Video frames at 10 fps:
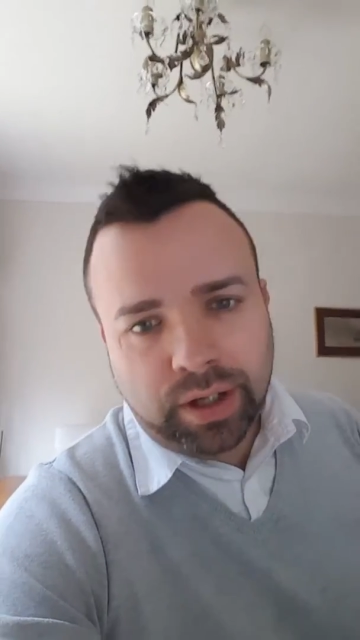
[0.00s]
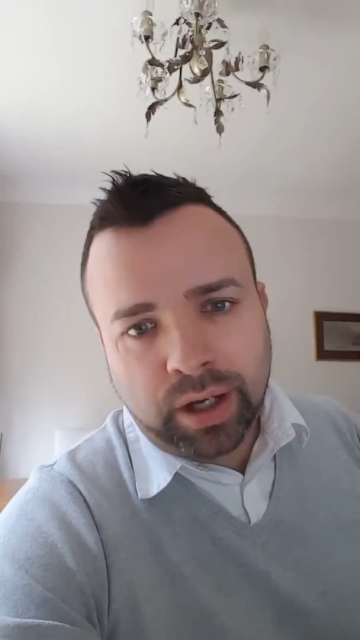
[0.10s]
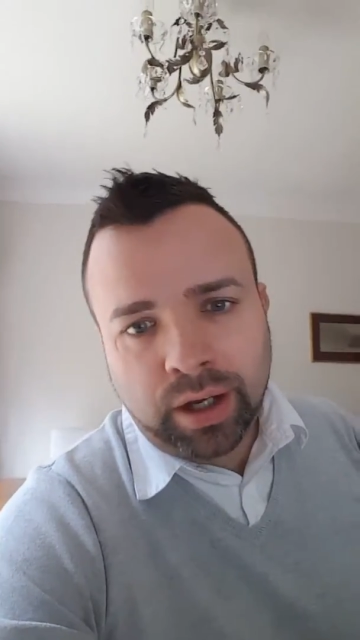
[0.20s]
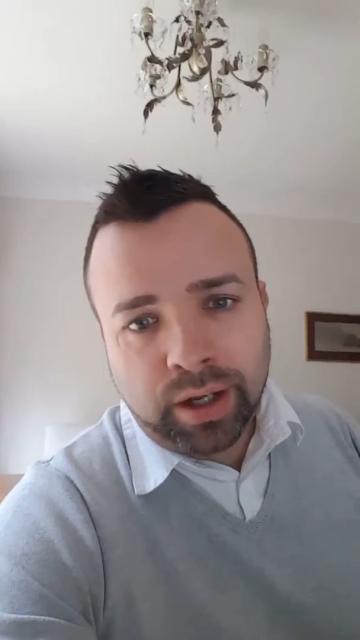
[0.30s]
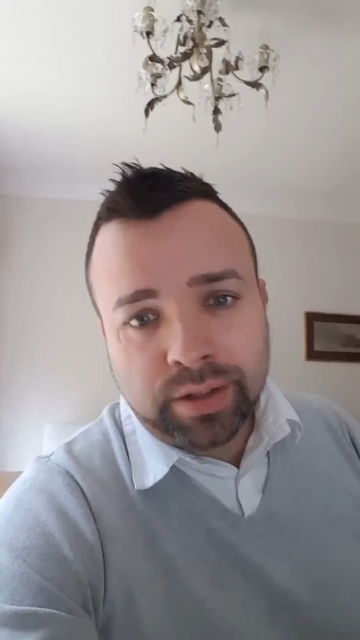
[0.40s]

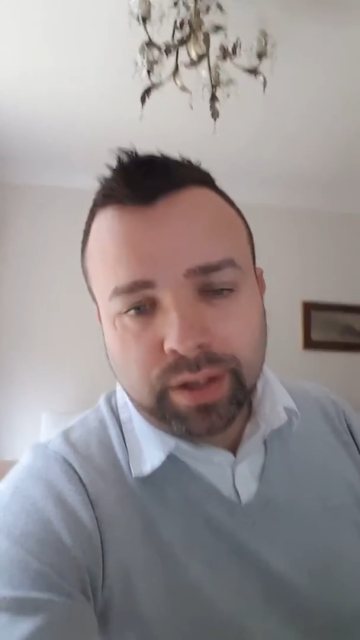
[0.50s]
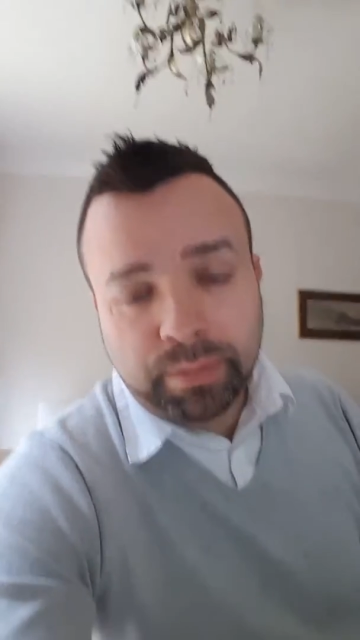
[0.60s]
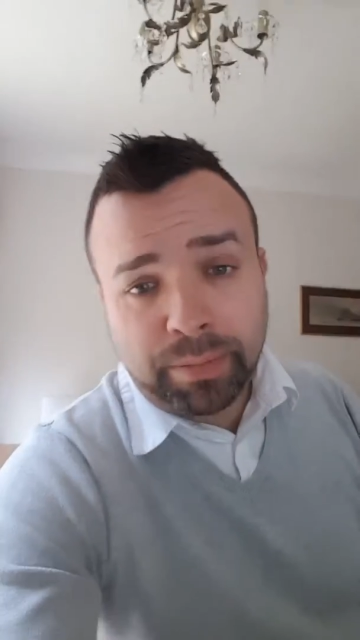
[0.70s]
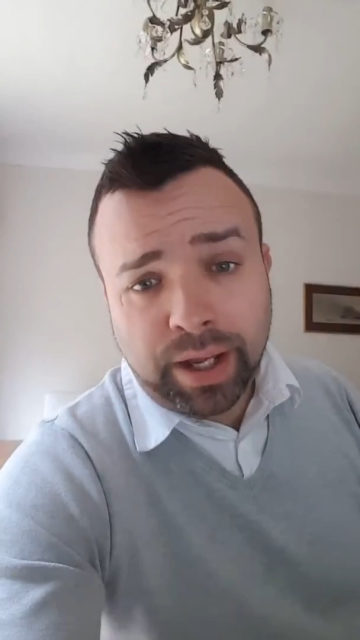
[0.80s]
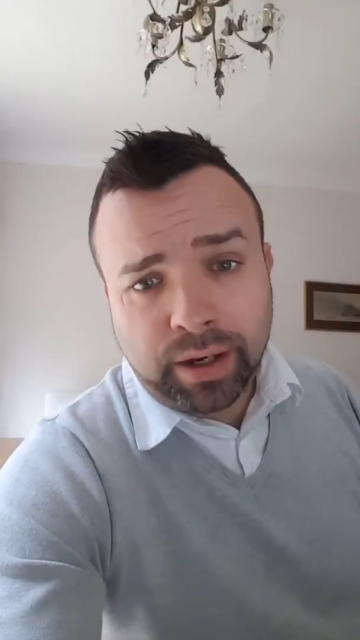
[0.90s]

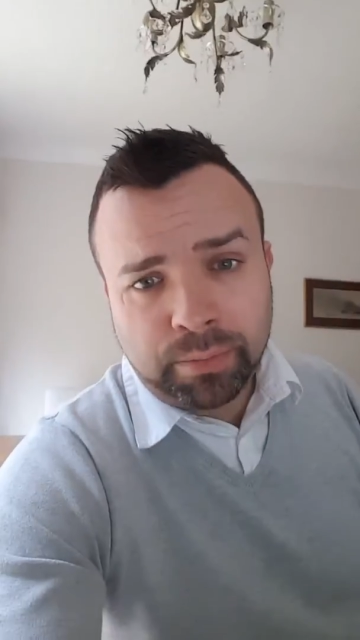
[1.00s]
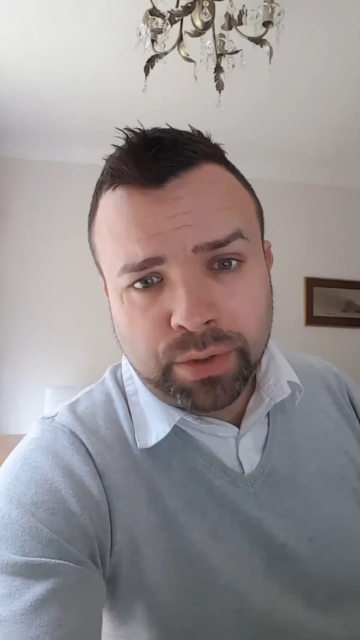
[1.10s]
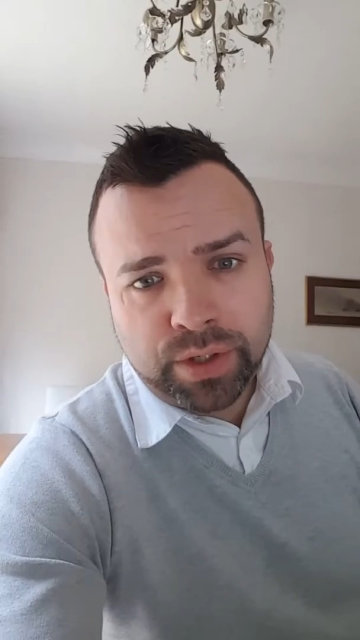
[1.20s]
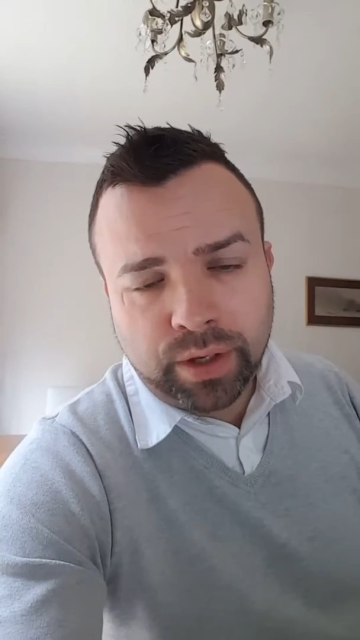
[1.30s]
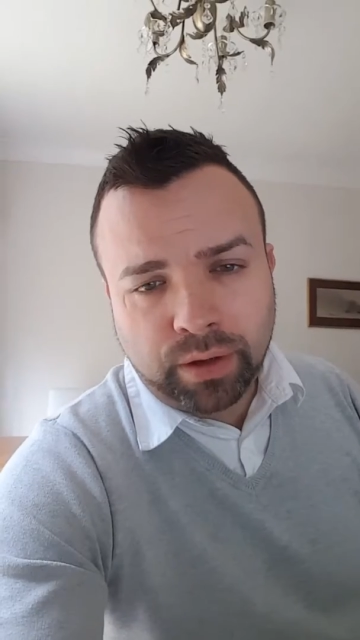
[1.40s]
assessment plan number
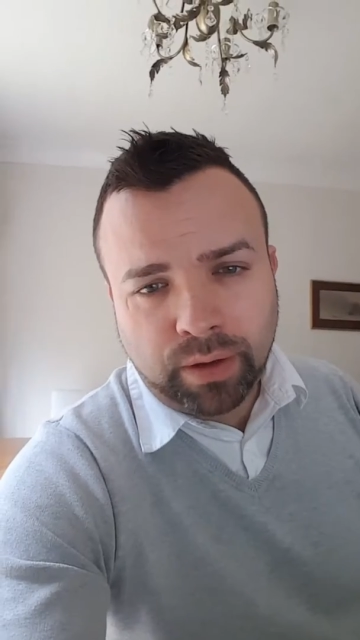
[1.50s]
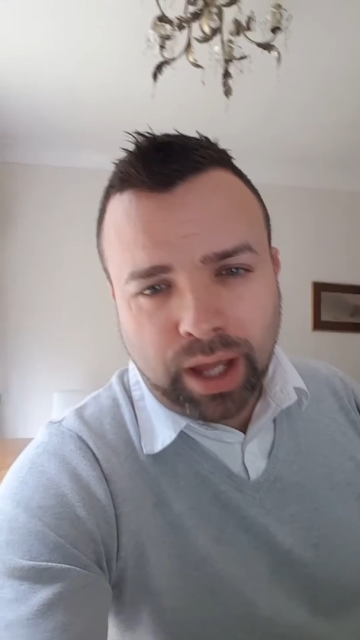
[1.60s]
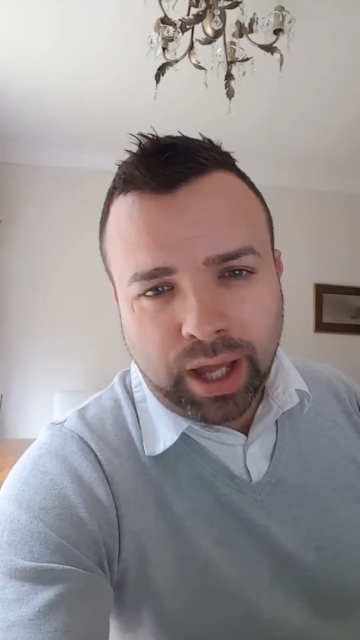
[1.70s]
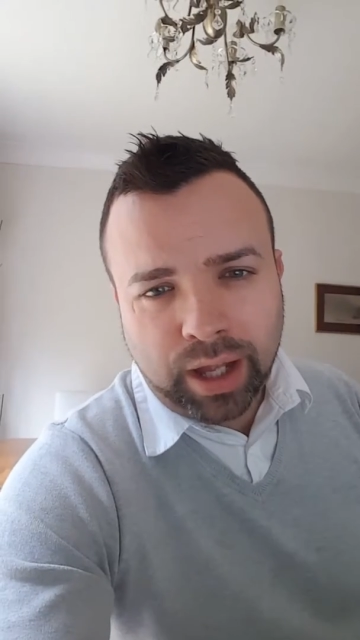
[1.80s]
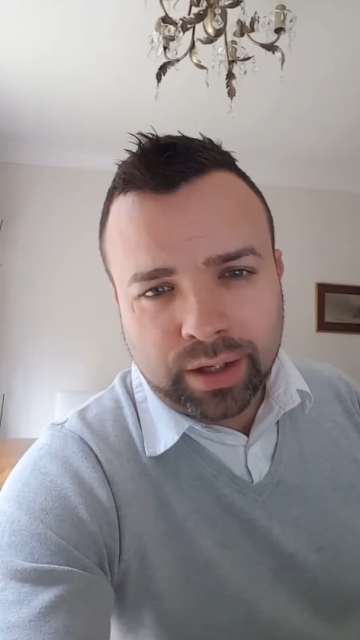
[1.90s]
2
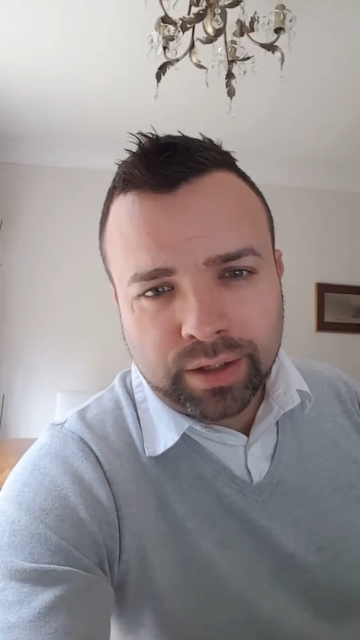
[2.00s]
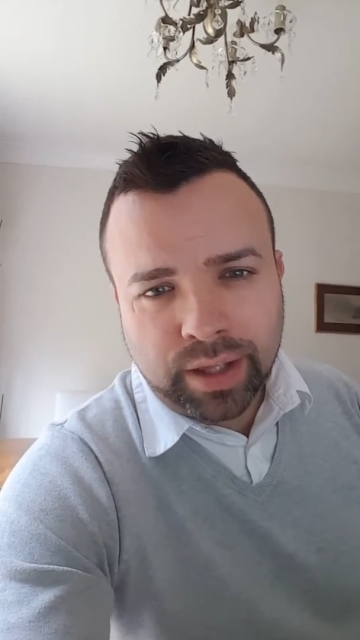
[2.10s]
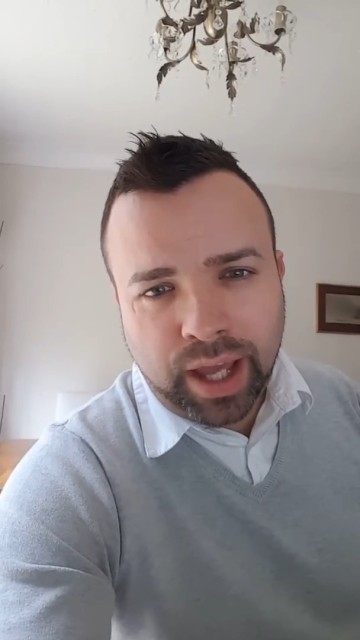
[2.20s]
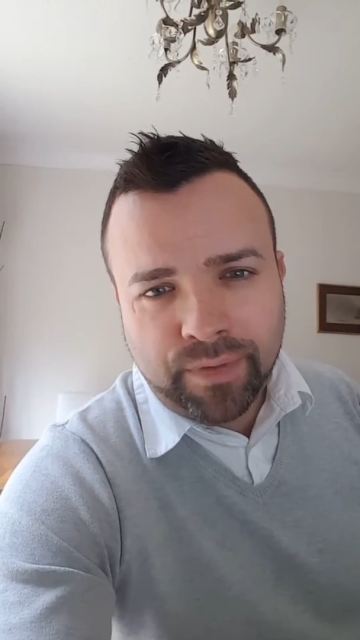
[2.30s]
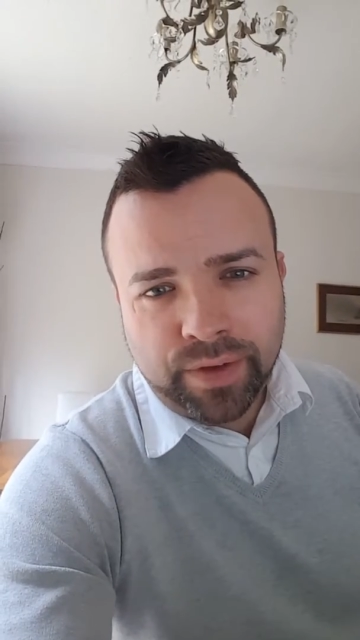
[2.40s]
and
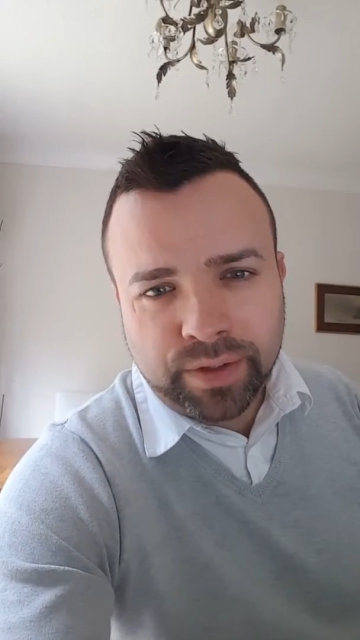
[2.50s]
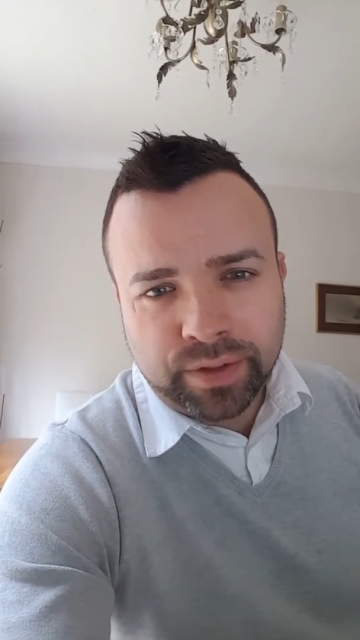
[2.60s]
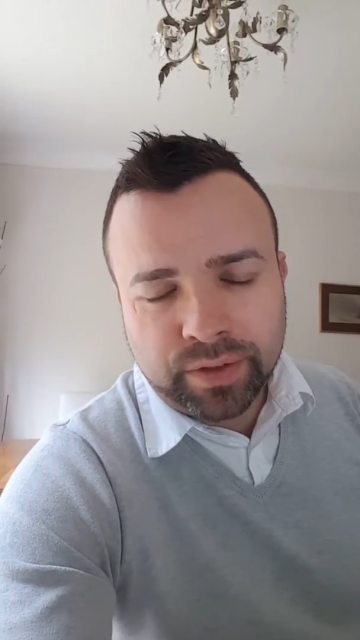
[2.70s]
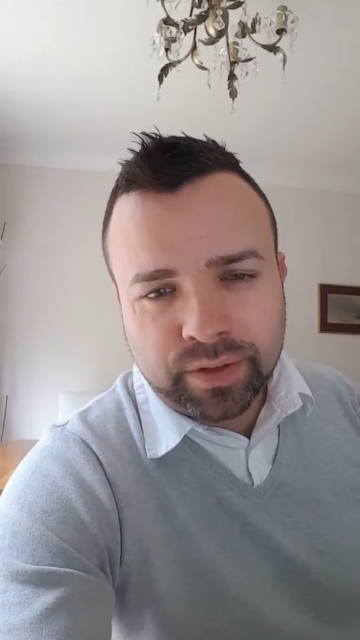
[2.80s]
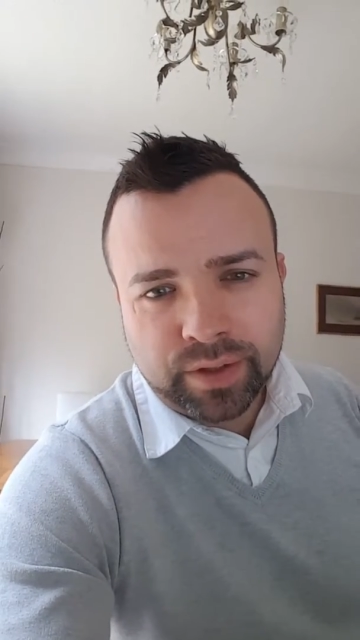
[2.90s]
the
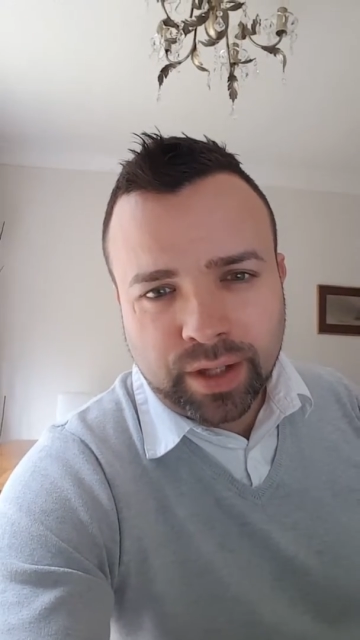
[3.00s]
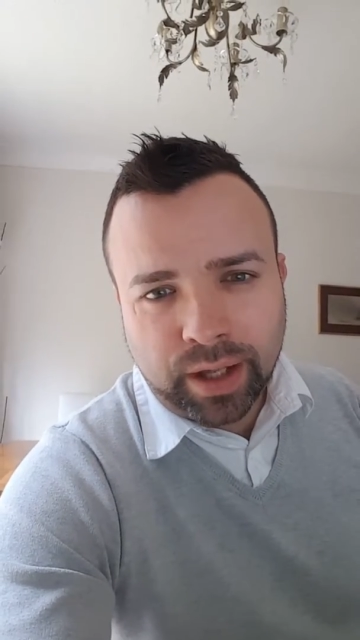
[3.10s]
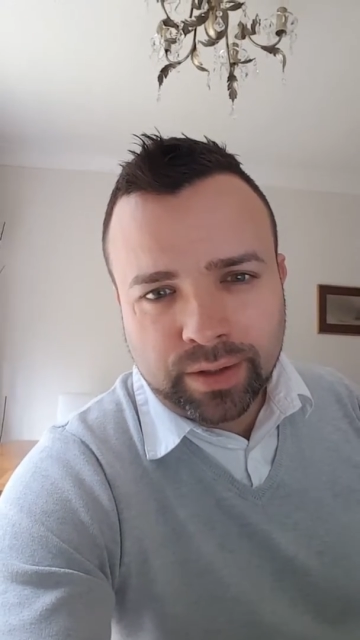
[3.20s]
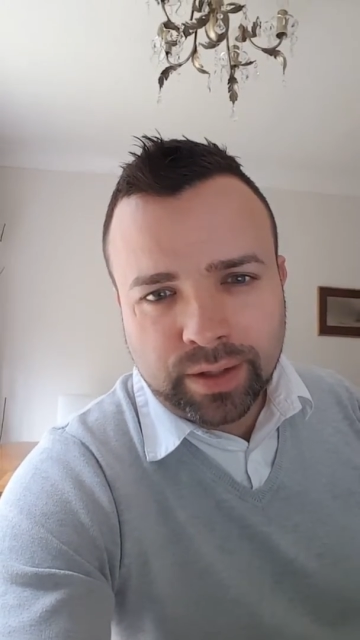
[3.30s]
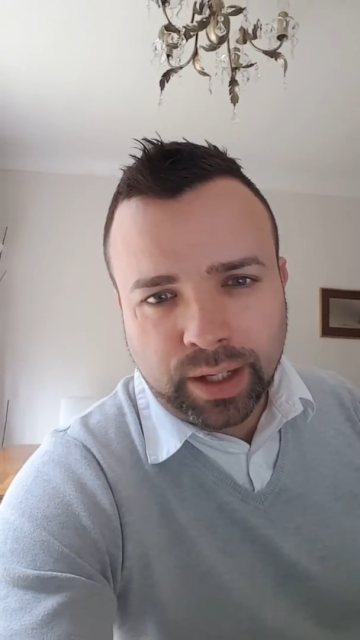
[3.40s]
evidence
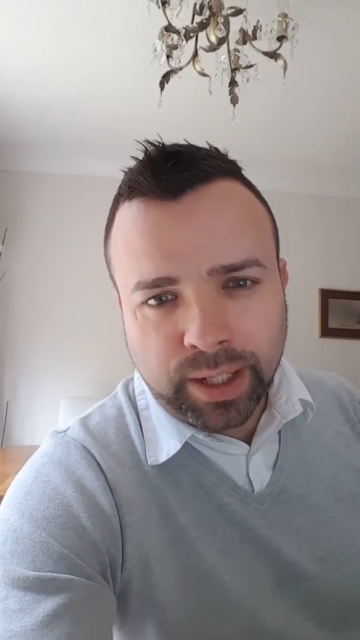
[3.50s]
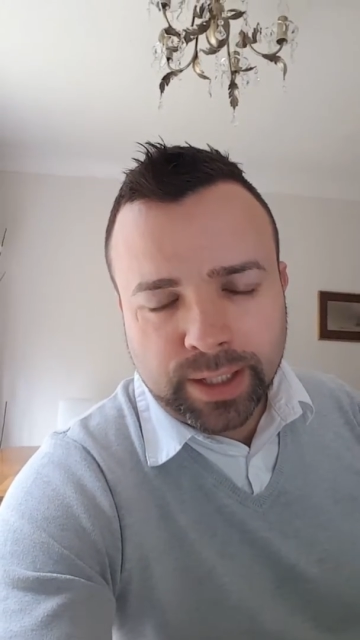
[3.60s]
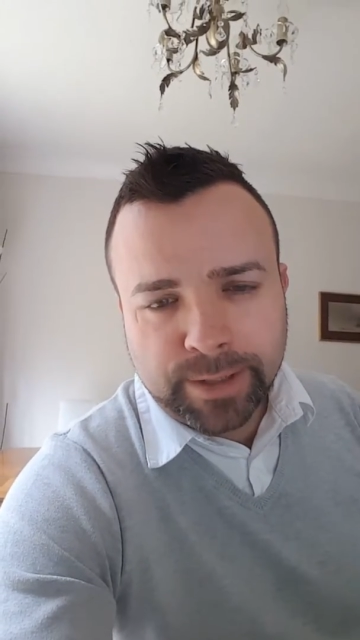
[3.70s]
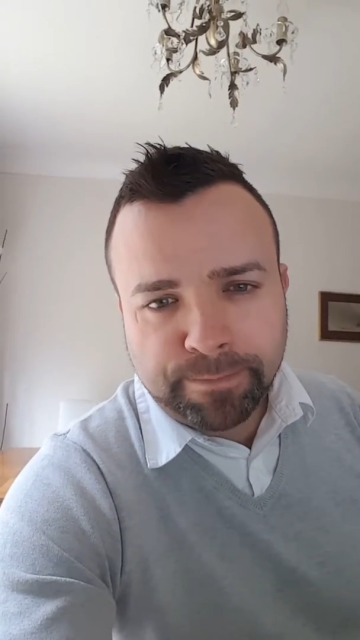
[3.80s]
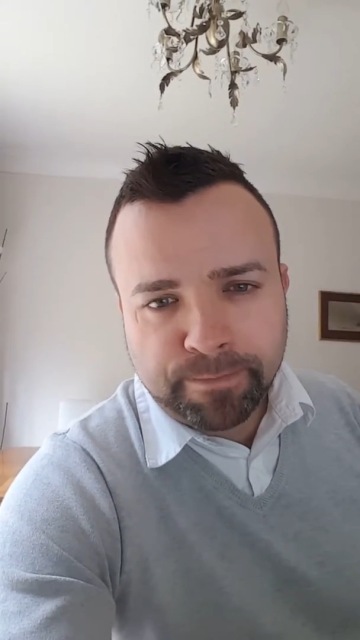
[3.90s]
that's in it.